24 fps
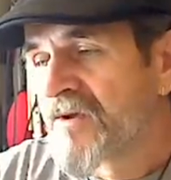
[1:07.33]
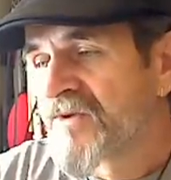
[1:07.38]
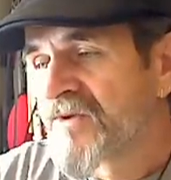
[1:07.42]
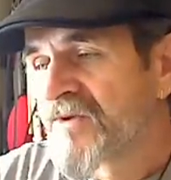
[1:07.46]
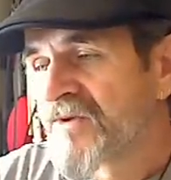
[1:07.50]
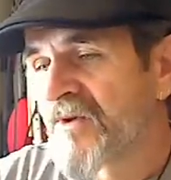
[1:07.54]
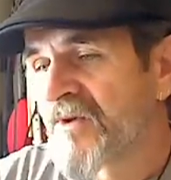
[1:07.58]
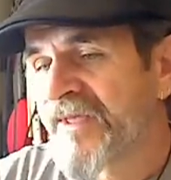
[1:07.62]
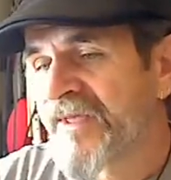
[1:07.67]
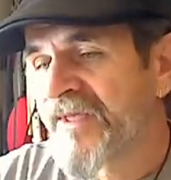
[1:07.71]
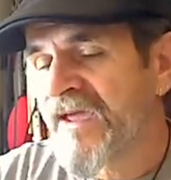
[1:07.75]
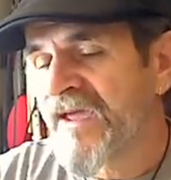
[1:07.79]

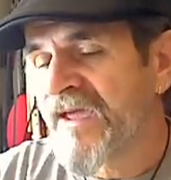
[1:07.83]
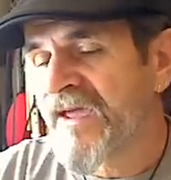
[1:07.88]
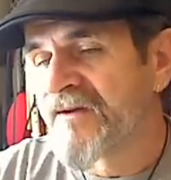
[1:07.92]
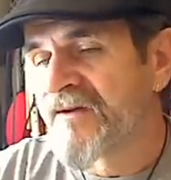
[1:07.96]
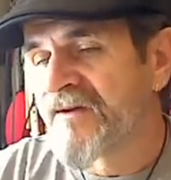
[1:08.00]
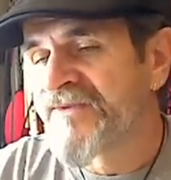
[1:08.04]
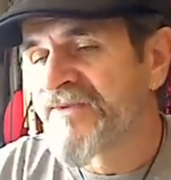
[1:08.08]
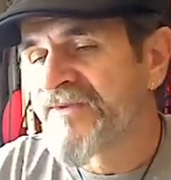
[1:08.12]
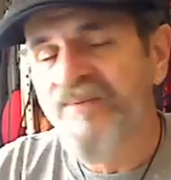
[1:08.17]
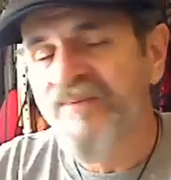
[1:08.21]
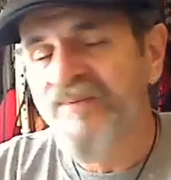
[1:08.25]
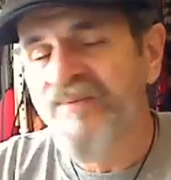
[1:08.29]
So they
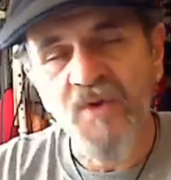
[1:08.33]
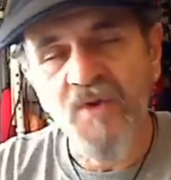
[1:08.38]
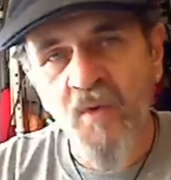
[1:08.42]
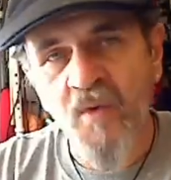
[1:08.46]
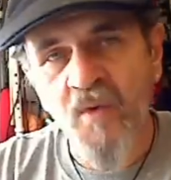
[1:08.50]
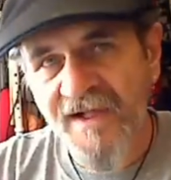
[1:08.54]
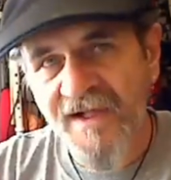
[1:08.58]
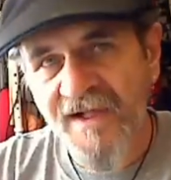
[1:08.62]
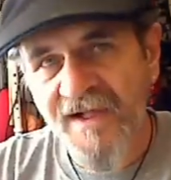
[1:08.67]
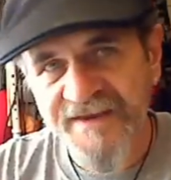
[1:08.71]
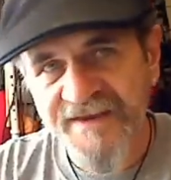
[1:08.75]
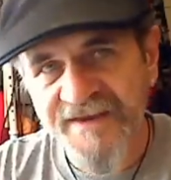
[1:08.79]
have different
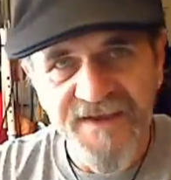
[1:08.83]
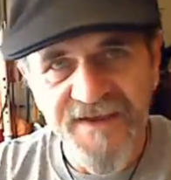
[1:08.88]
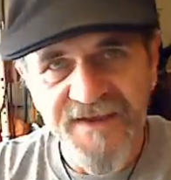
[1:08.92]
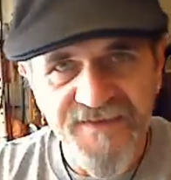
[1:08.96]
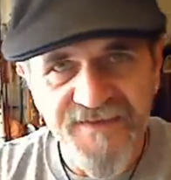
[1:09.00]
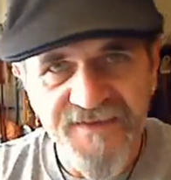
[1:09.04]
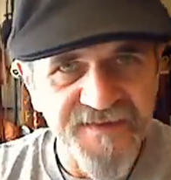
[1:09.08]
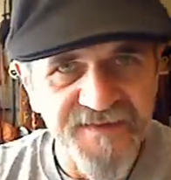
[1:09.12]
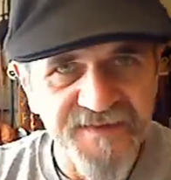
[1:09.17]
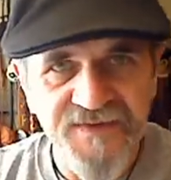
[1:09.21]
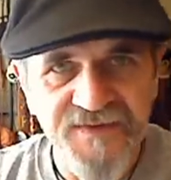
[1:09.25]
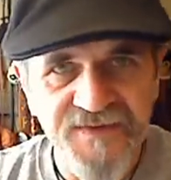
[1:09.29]

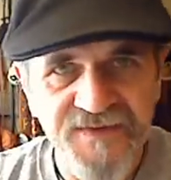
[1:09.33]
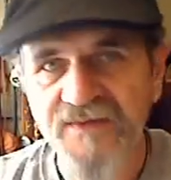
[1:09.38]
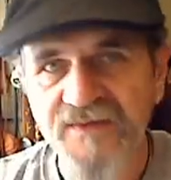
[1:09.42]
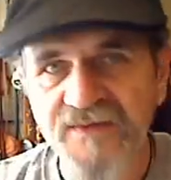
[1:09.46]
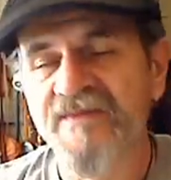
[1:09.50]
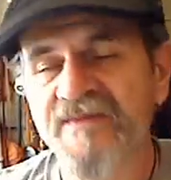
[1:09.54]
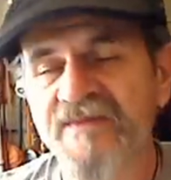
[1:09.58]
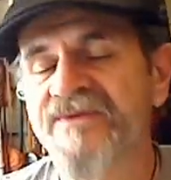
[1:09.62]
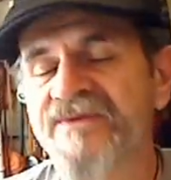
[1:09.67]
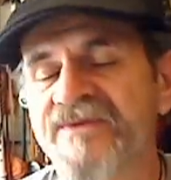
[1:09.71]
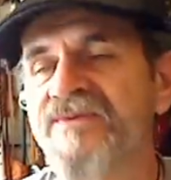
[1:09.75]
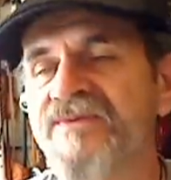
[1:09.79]
qualities of
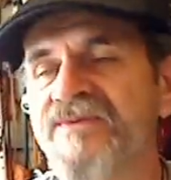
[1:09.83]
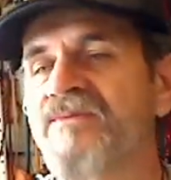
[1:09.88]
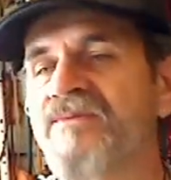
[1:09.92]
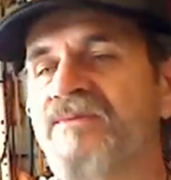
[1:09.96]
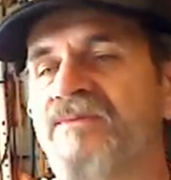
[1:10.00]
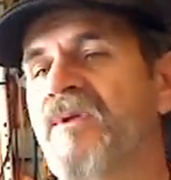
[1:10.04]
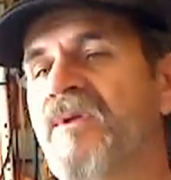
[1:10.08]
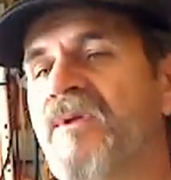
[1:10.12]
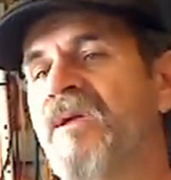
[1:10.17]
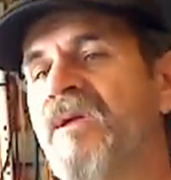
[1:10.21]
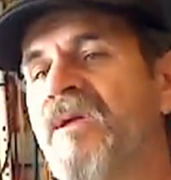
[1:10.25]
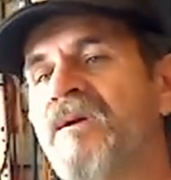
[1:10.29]

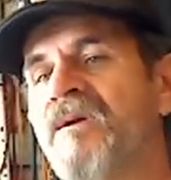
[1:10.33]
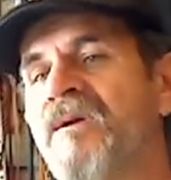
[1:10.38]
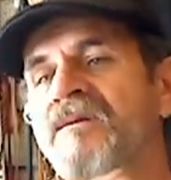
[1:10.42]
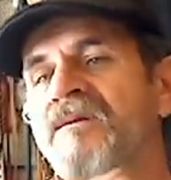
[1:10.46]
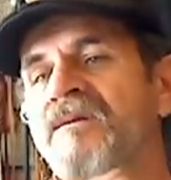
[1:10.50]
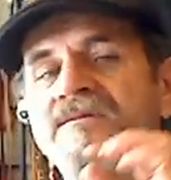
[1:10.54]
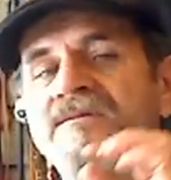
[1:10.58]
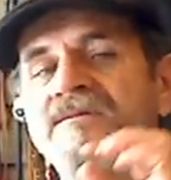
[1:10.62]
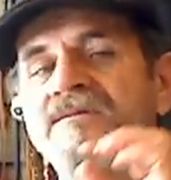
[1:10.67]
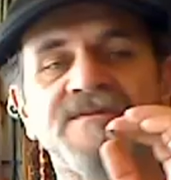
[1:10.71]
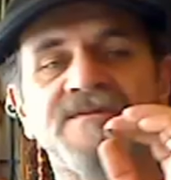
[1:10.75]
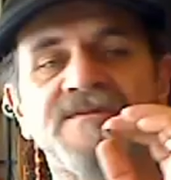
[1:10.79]
instruments,
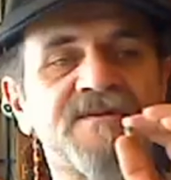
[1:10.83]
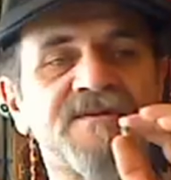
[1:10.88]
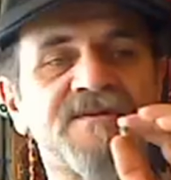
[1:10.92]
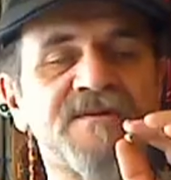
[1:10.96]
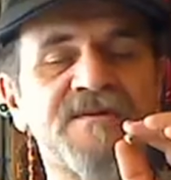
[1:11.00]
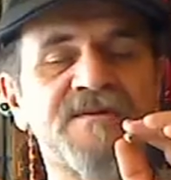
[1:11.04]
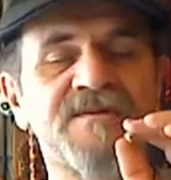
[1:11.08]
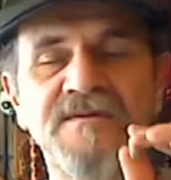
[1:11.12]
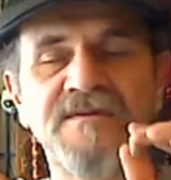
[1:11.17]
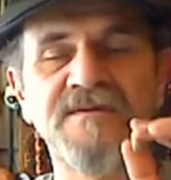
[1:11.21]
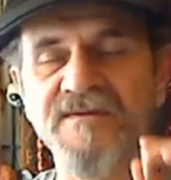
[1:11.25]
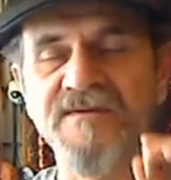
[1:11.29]

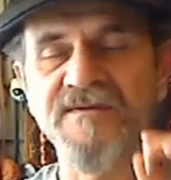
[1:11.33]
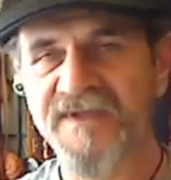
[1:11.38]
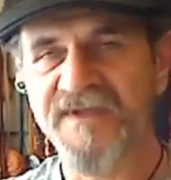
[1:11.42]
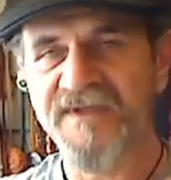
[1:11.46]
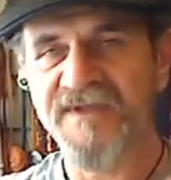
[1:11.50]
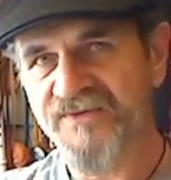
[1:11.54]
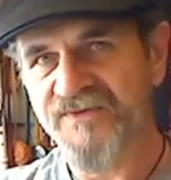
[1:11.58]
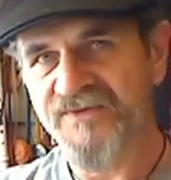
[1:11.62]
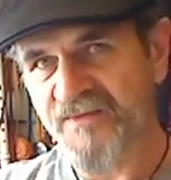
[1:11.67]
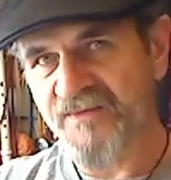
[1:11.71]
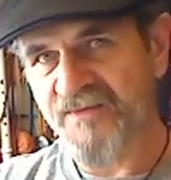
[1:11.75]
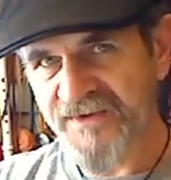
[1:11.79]
and
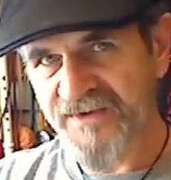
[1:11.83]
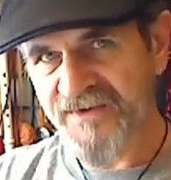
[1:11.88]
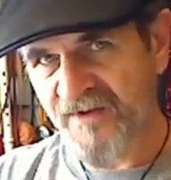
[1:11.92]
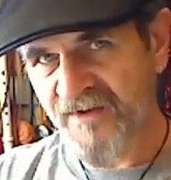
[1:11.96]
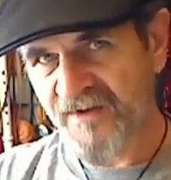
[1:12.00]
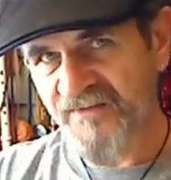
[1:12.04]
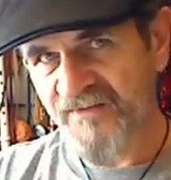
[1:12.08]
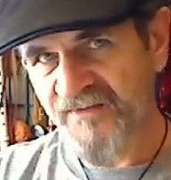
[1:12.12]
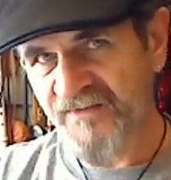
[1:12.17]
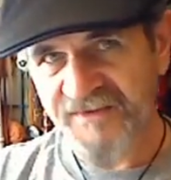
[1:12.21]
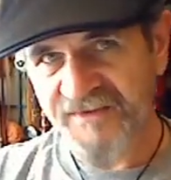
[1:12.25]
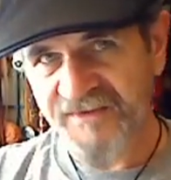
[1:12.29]
the instruments
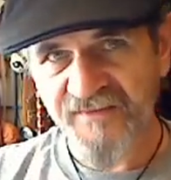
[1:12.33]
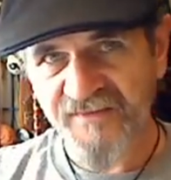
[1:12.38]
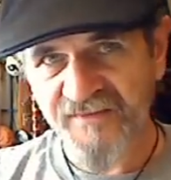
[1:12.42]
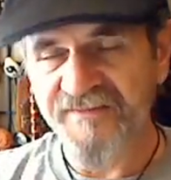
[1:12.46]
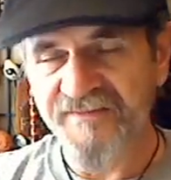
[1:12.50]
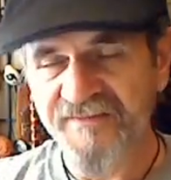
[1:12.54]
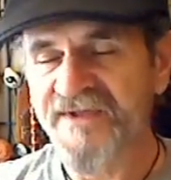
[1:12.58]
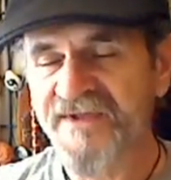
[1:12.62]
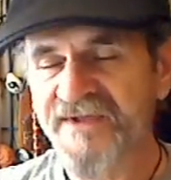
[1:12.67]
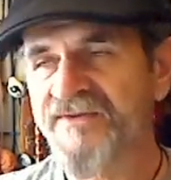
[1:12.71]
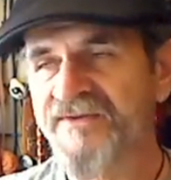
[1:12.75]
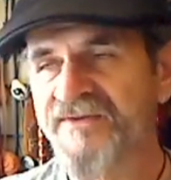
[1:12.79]
come from
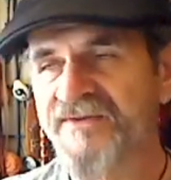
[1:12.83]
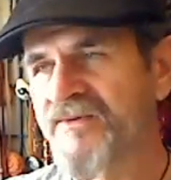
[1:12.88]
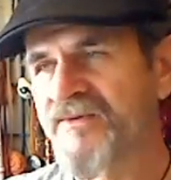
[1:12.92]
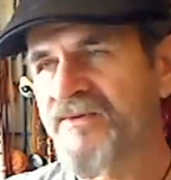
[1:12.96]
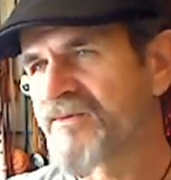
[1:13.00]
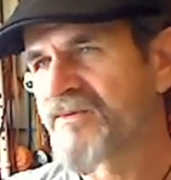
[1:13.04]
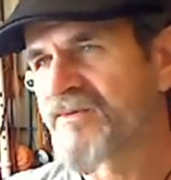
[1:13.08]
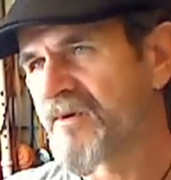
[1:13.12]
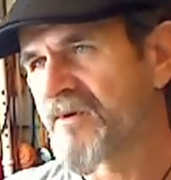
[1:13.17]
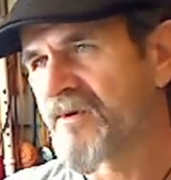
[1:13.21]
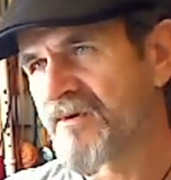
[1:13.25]
different places.